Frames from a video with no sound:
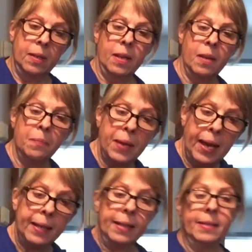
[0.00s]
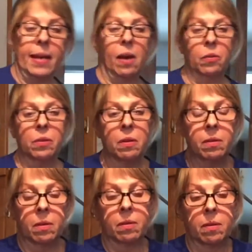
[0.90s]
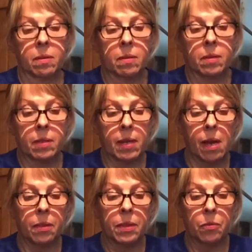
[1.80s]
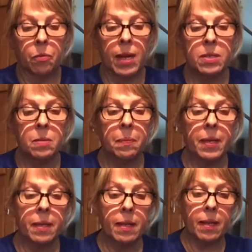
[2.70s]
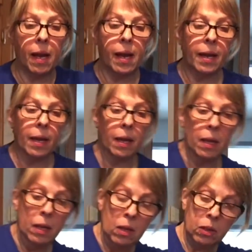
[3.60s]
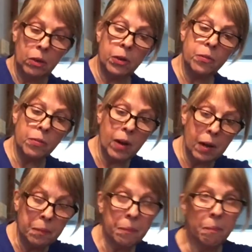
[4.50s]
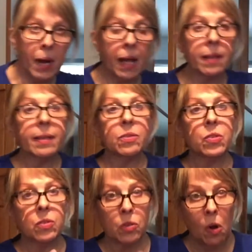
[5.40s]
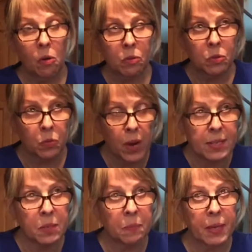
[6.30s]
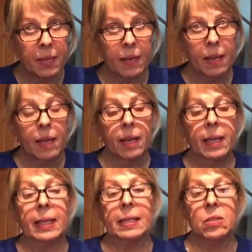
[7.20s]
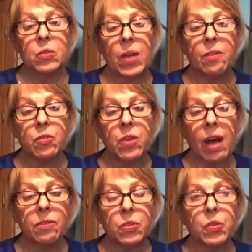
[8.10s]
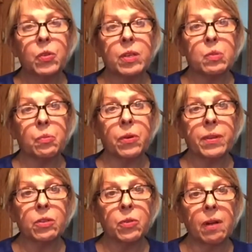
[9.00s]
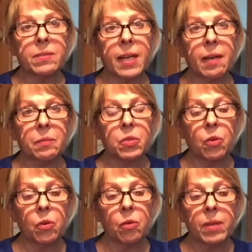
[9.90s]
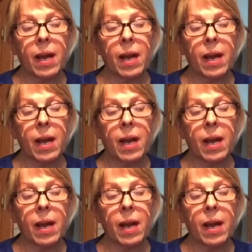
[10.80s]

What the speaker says: and pat it down. Now the recipe that I learned from, Molly's scones recipe, says not to do this more than 12 times. So